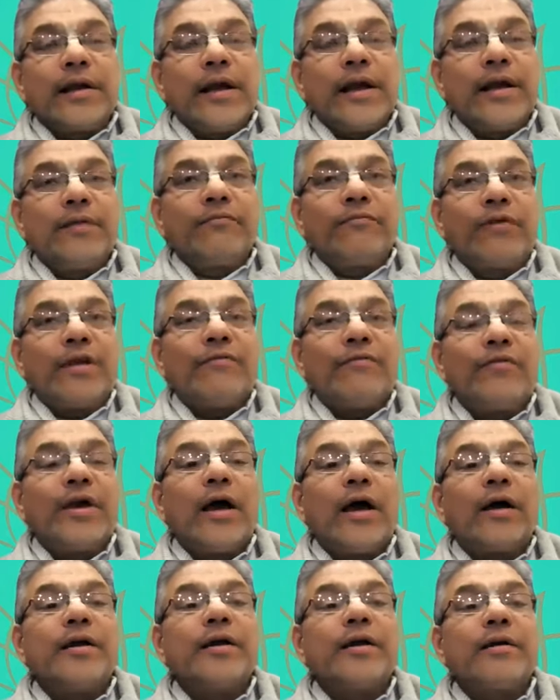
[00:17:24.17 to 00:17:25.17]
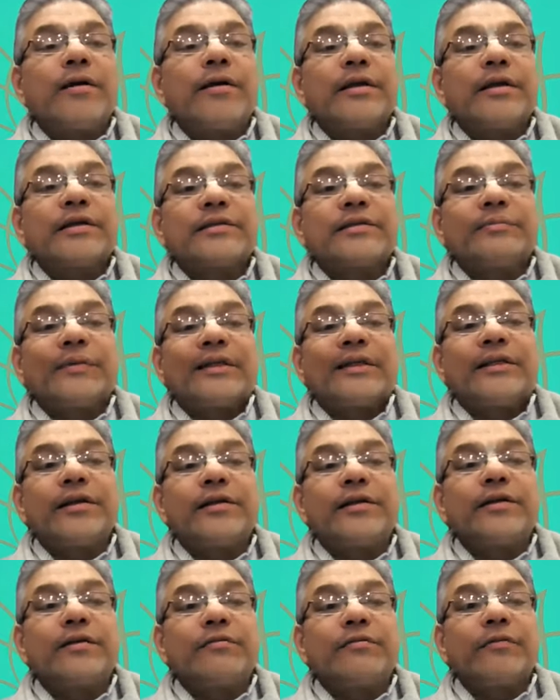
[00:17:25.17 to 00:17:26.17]
in, when we are here in this
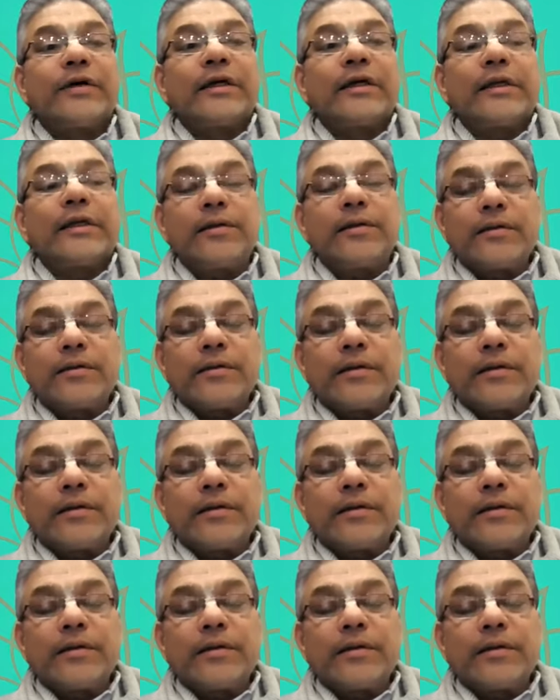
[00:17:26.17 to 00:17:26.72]
material world,